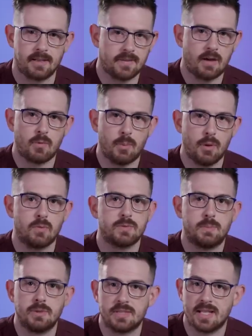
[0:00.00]
Now, that report
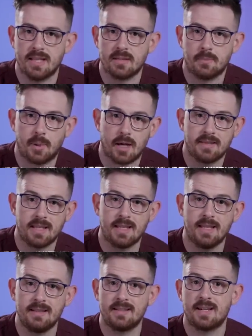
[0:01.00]
was put together by the
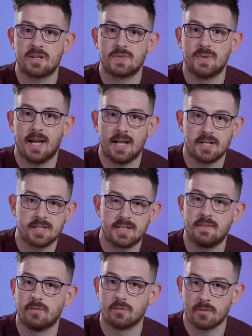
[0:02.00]
International
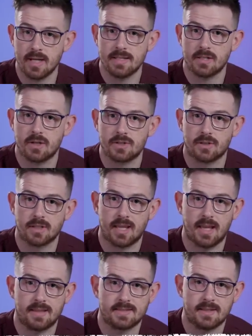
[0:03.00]
Agency for Research on
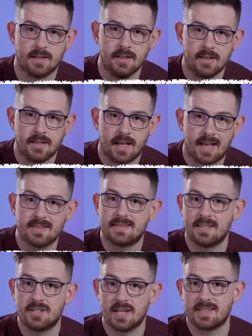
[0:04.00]
Cancer and
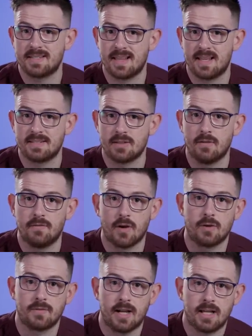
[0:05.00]
suggests that cell
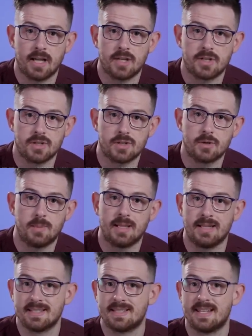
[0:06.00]
phone radiation should be
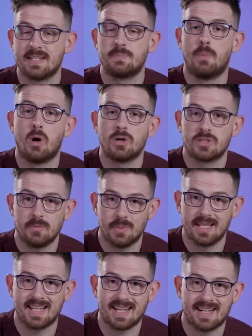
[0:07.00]
listed as
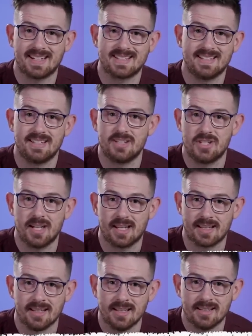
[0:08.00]
possibly carcinogenic,